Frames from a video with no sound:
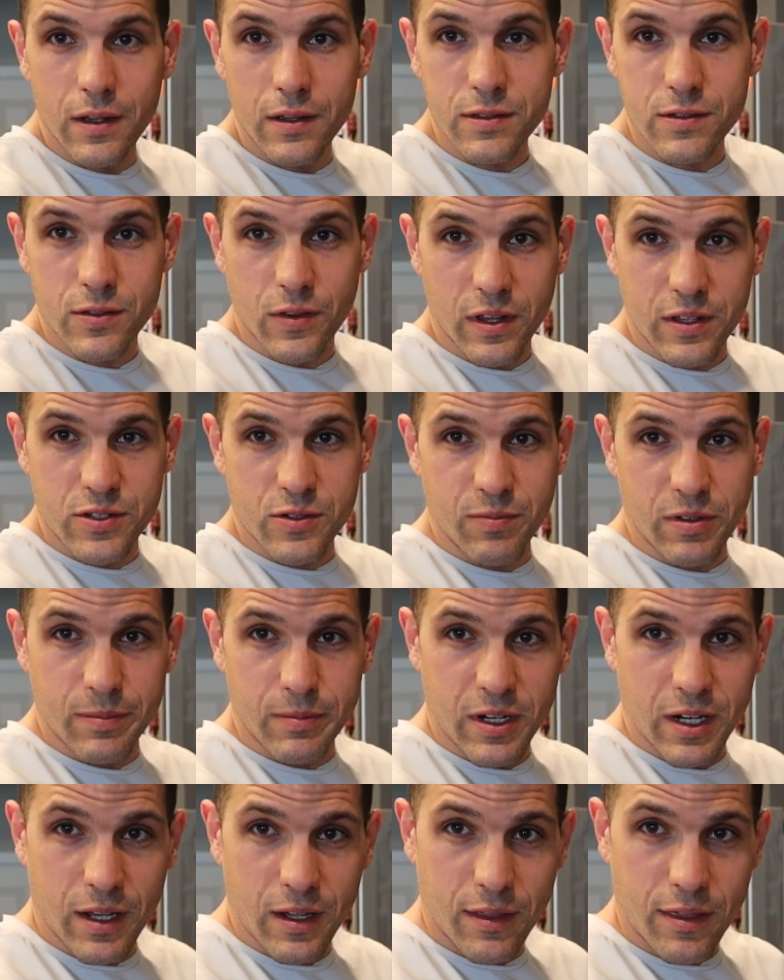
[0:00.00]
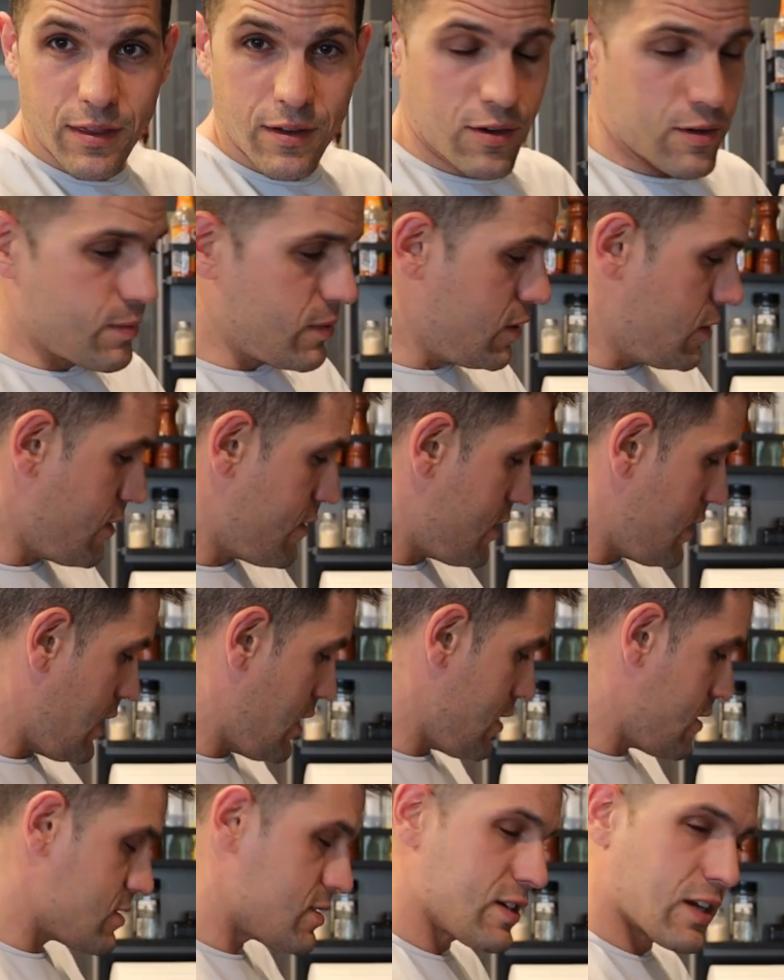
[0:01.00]
So this will be my third meal of the
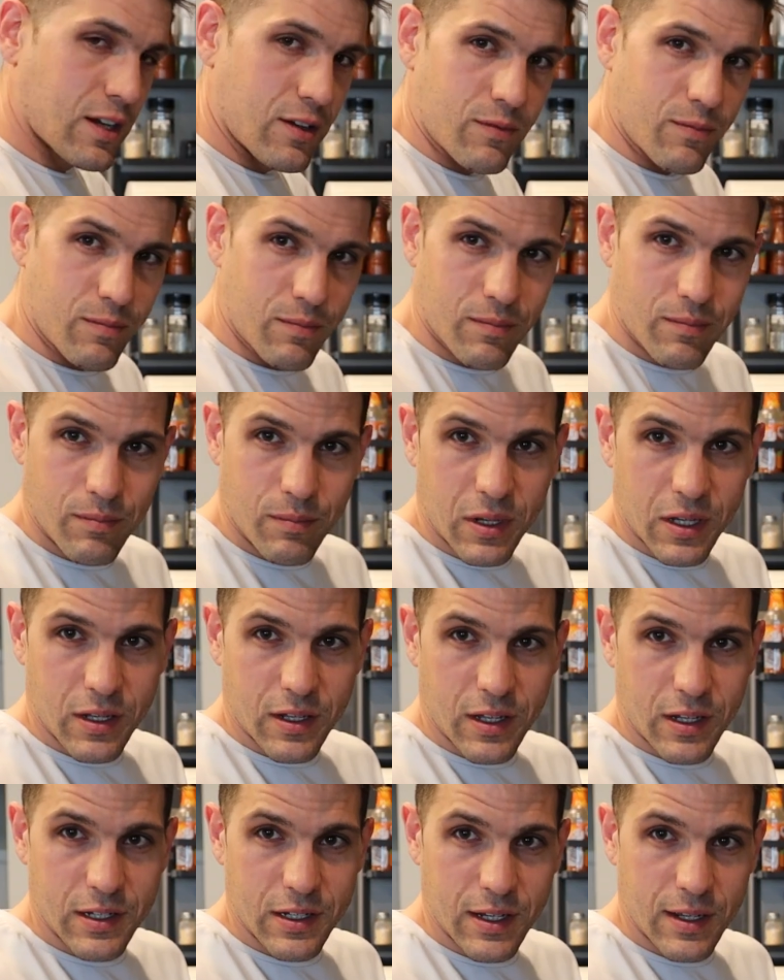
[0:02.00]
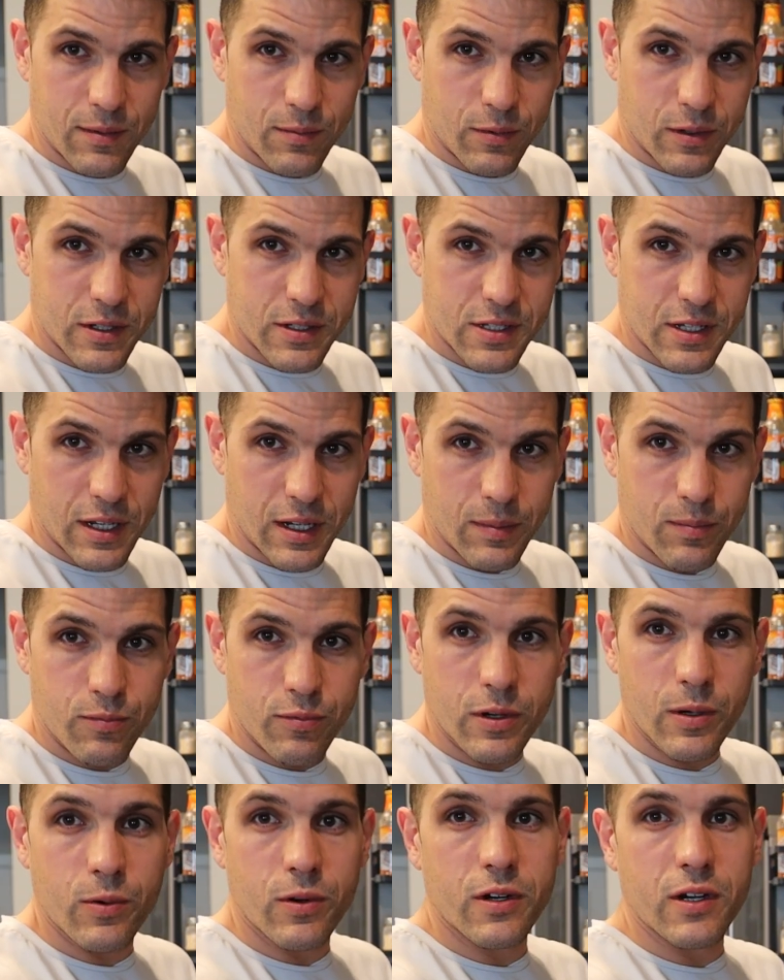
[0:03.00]
day. The second meal I did was a
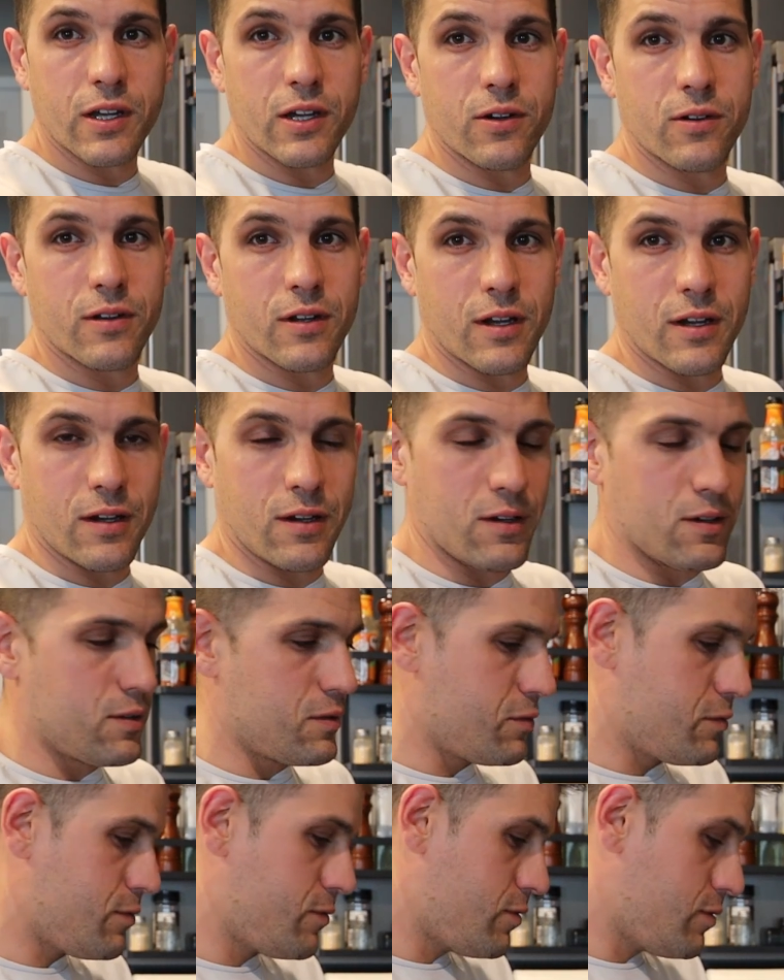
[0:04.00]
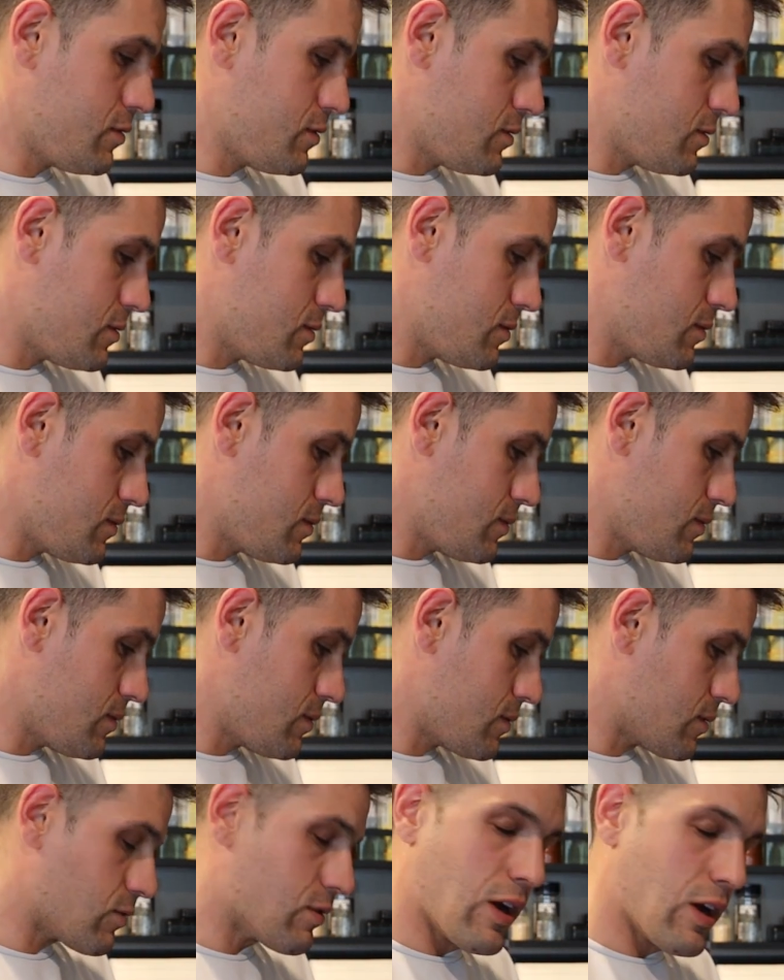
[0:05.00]
pre-workout
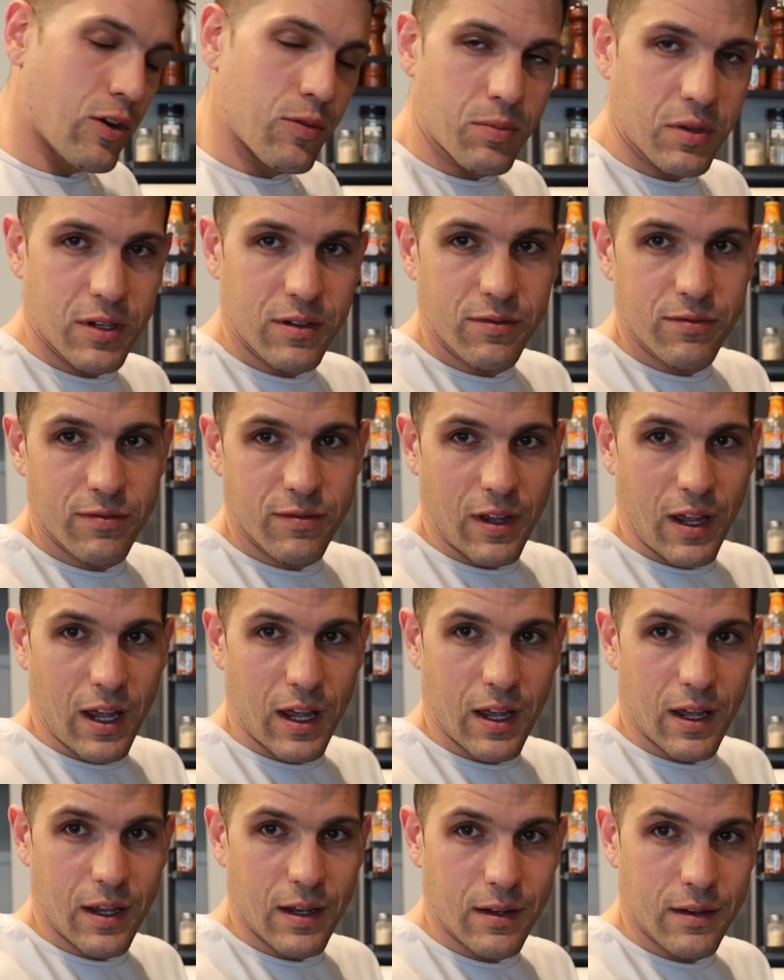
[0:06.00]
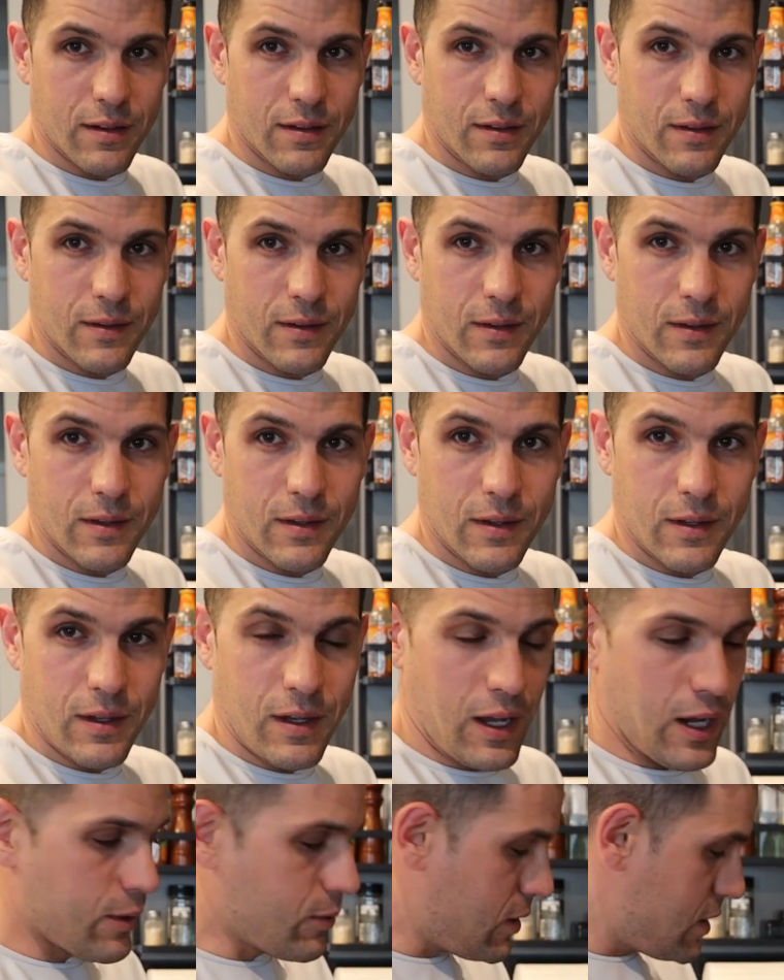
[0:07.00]
of ground beef and
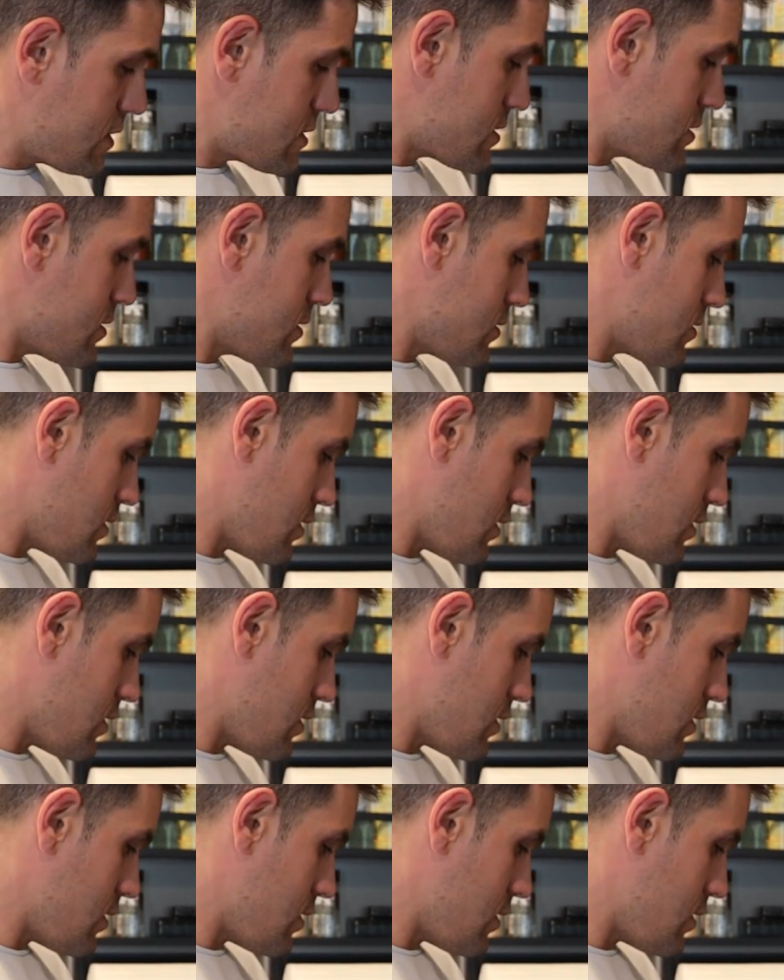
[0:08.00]
egg whites.